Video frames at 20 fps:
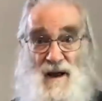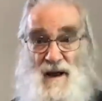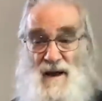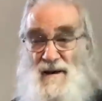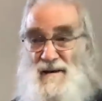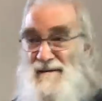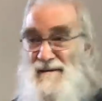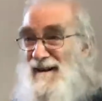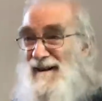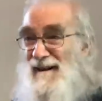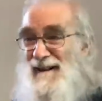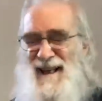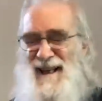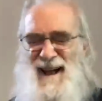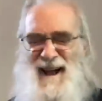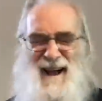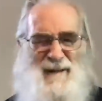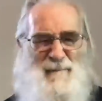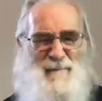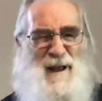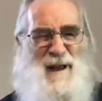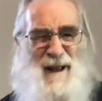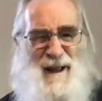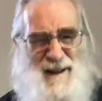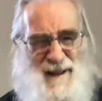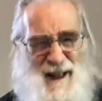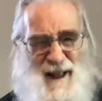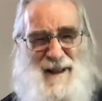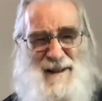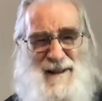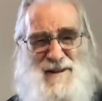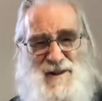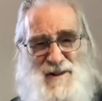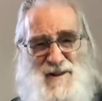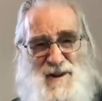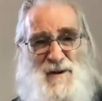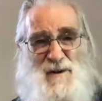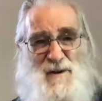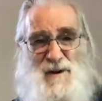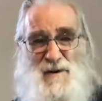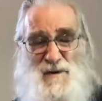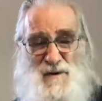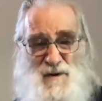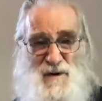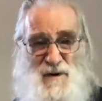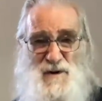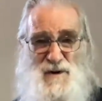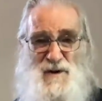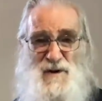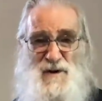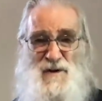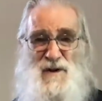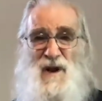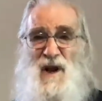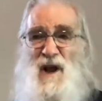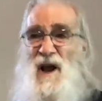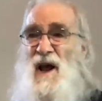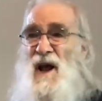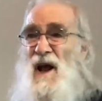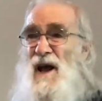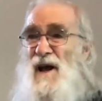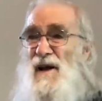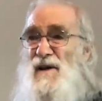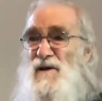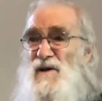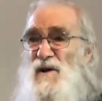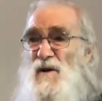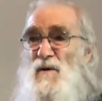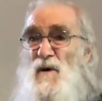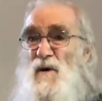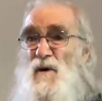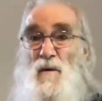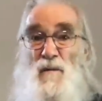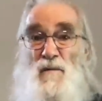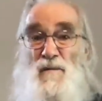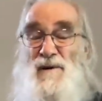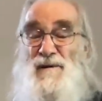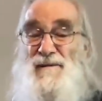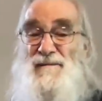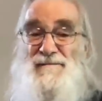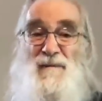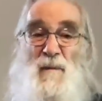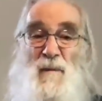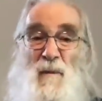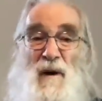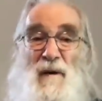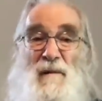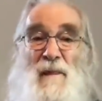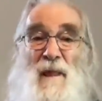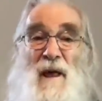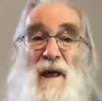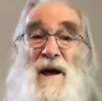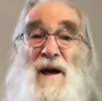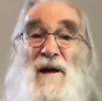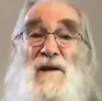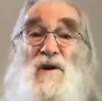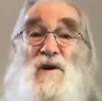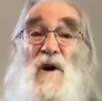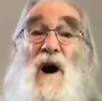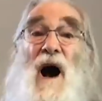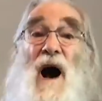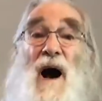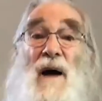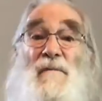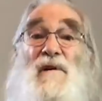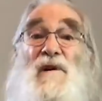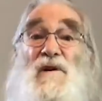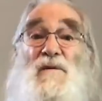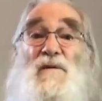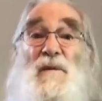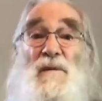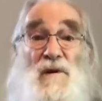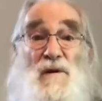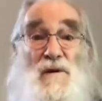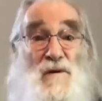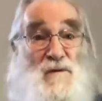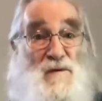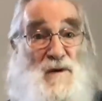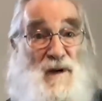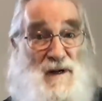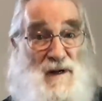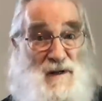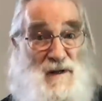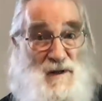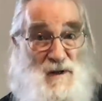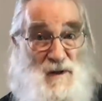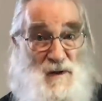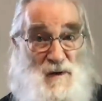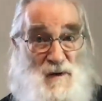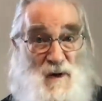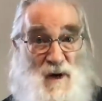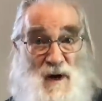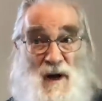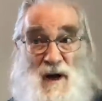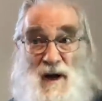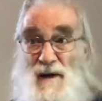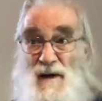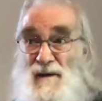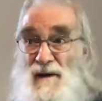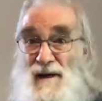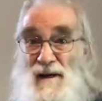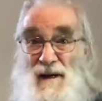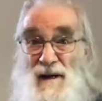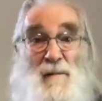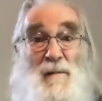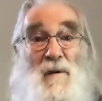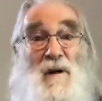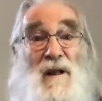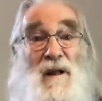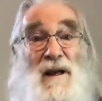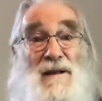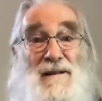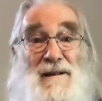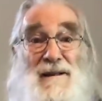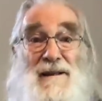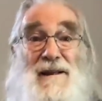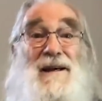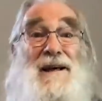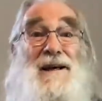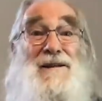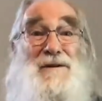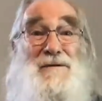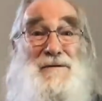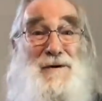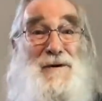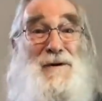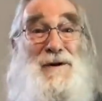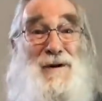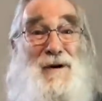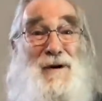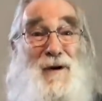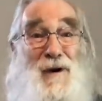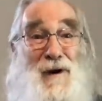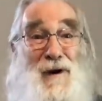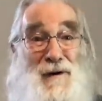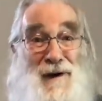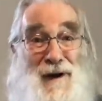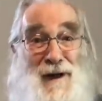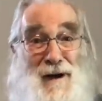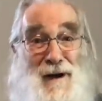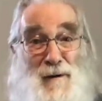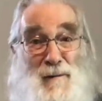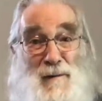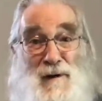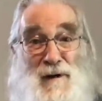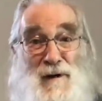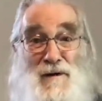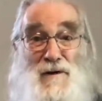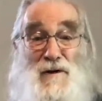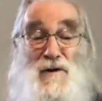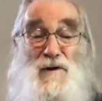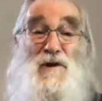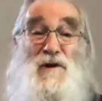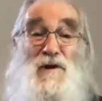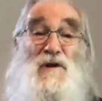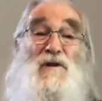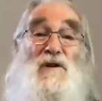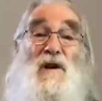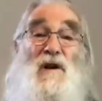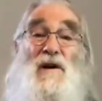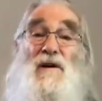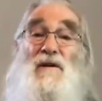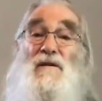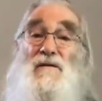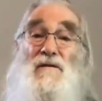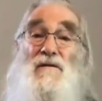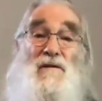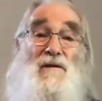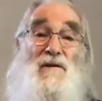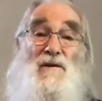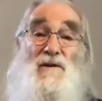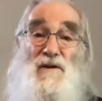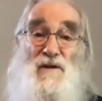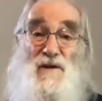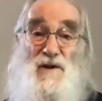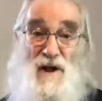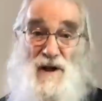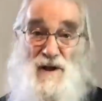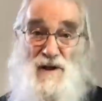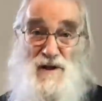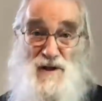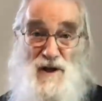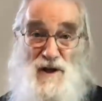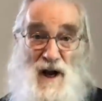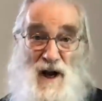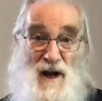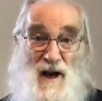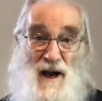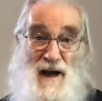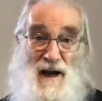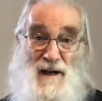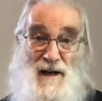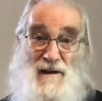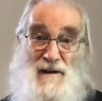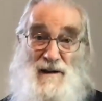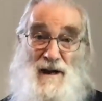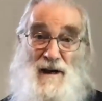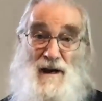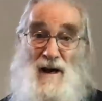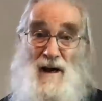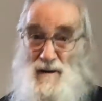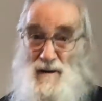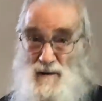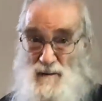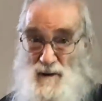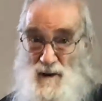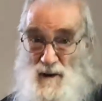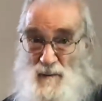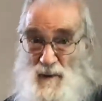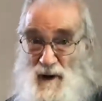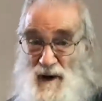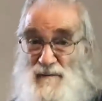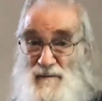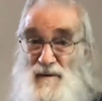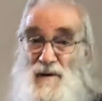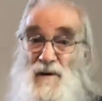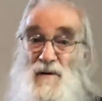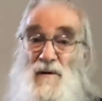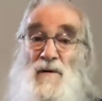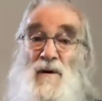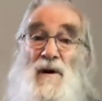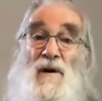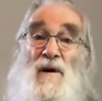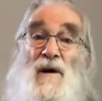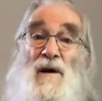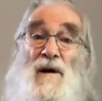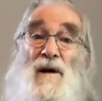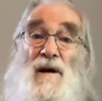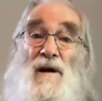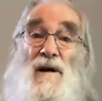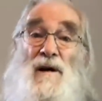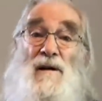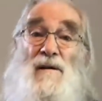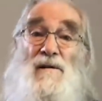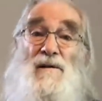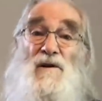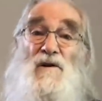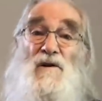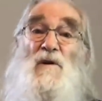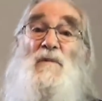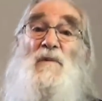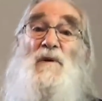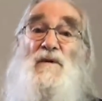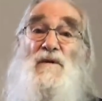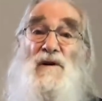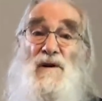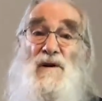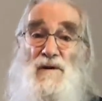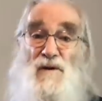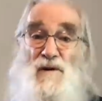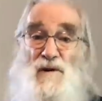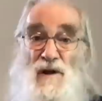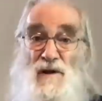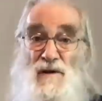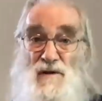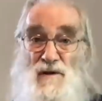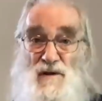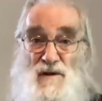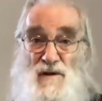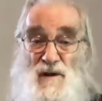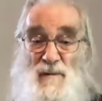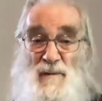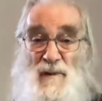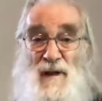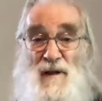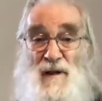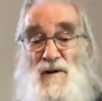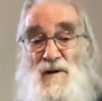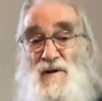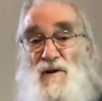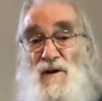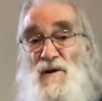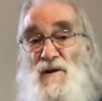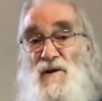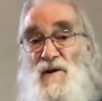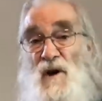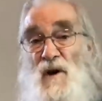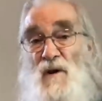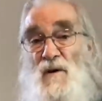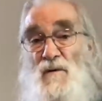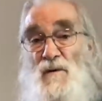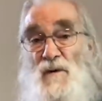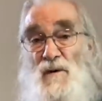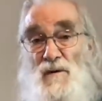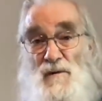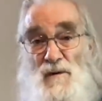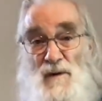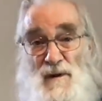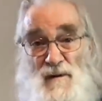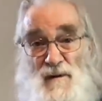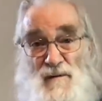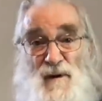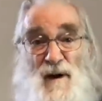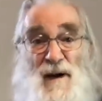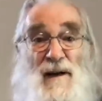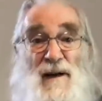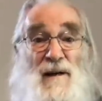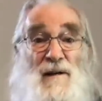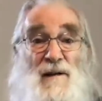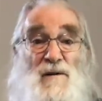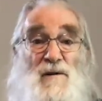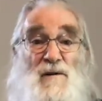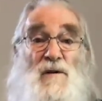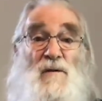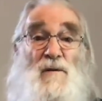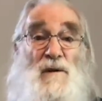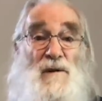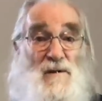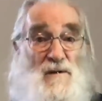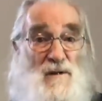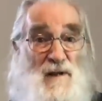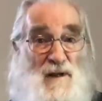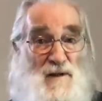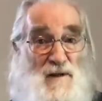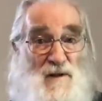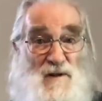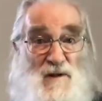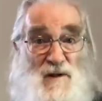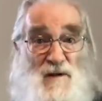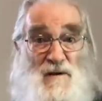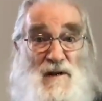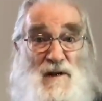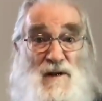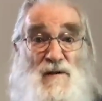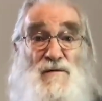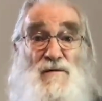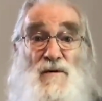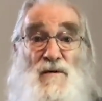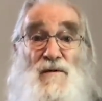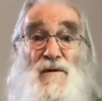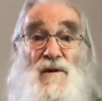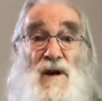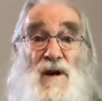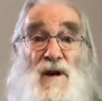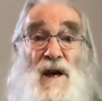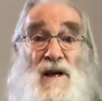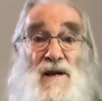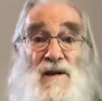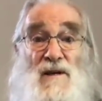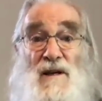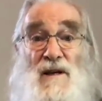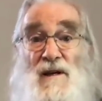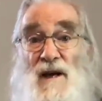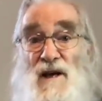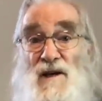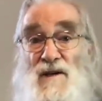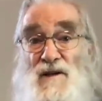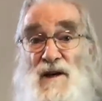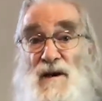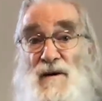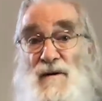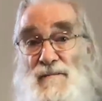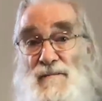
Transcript: And I mean, it's so atrocious. It's so, well, it's so obvious what they're trying to do that I'm glad that he has a good lawyer now, because she stuck it to this judge. And in my view, the superior judge, the appellate judge, will finally do what's necessary and throw the case out.